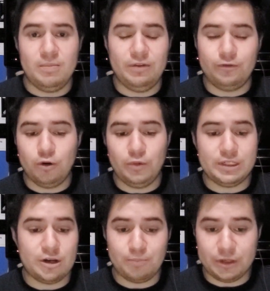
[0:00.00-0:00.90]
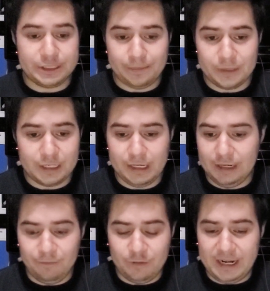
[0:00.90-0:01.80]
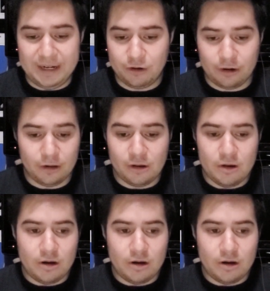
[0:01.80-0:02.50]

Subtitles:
before we start printing money and inflating our